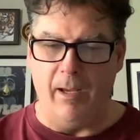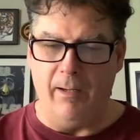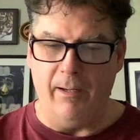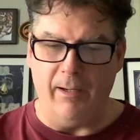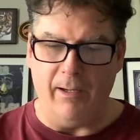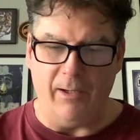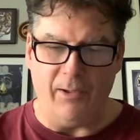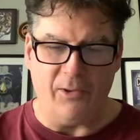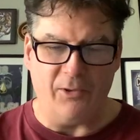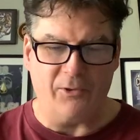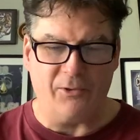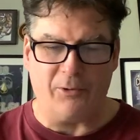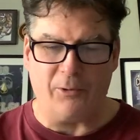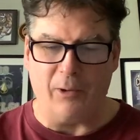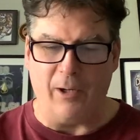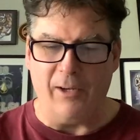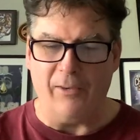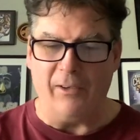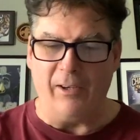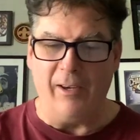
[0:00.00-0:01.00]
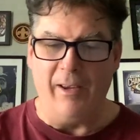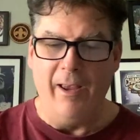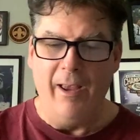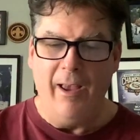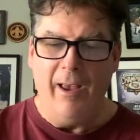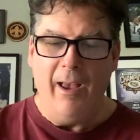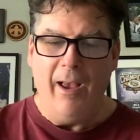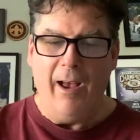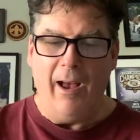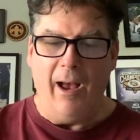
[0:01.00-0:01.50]
It's crazy.
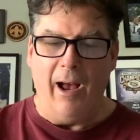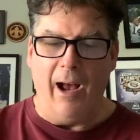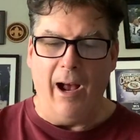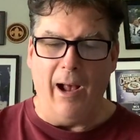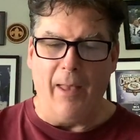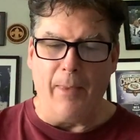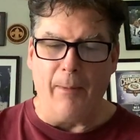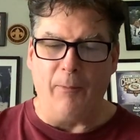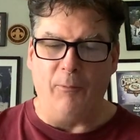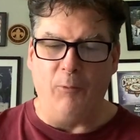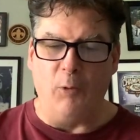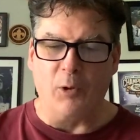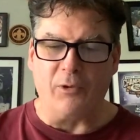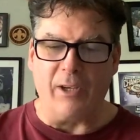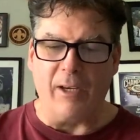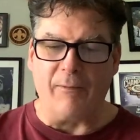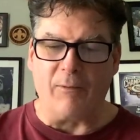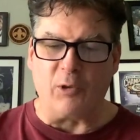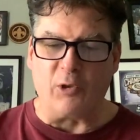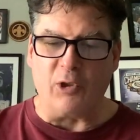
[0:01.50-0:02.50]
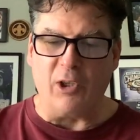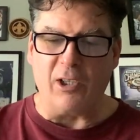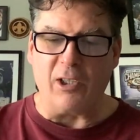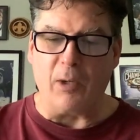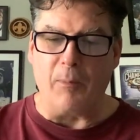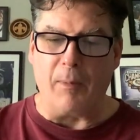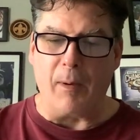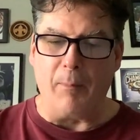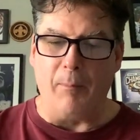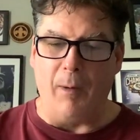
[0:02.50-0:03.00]
Number 14,
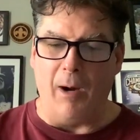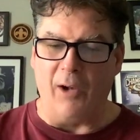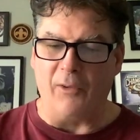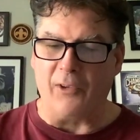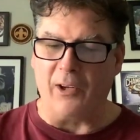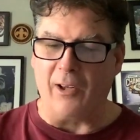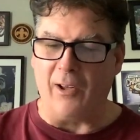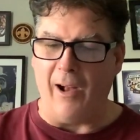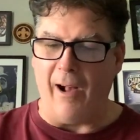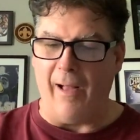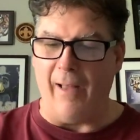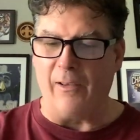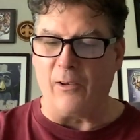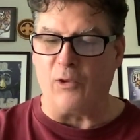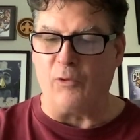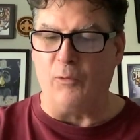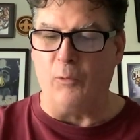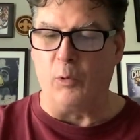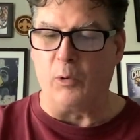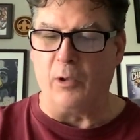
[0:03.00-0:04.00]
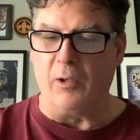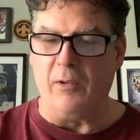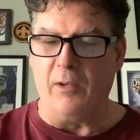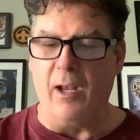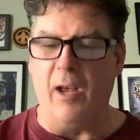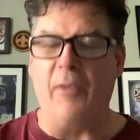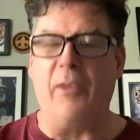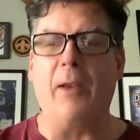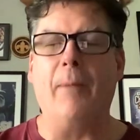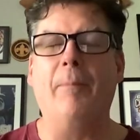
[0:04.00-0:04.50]
Virginia beat Boston College
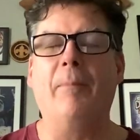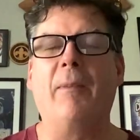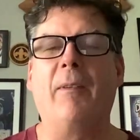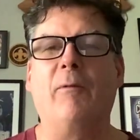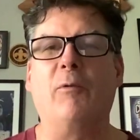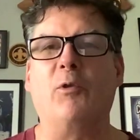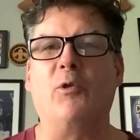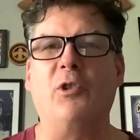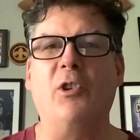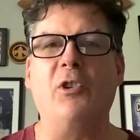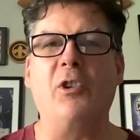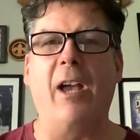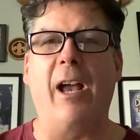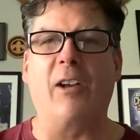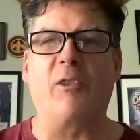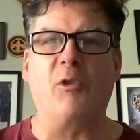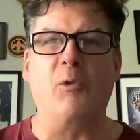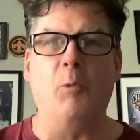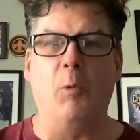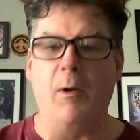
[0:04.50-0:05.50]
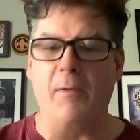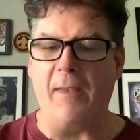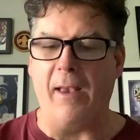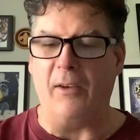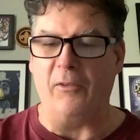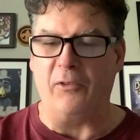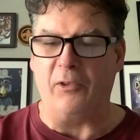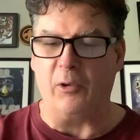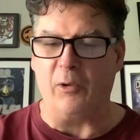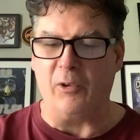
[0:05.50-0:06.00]
4-0. Virginia actually won
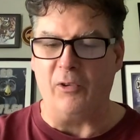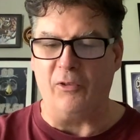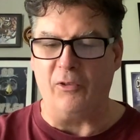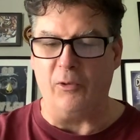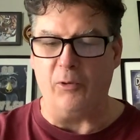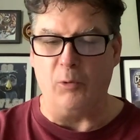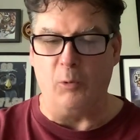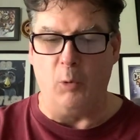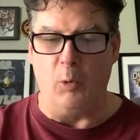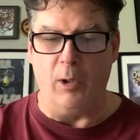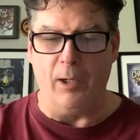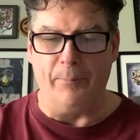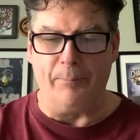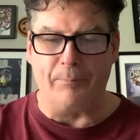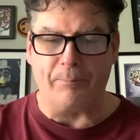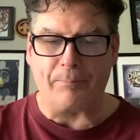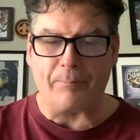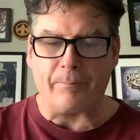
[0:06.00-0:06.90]
that series 2-1.